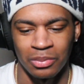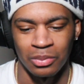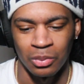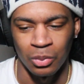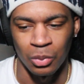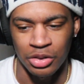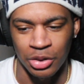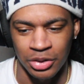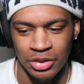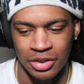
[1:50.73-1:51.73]

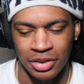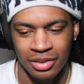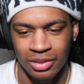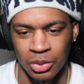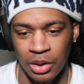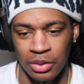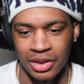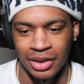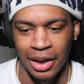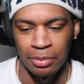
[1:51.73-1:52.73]
Whiskers. Whatever
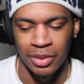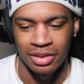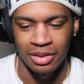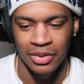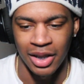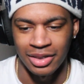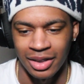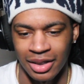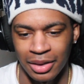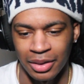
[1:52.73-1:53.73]
his name is, I forgot his name.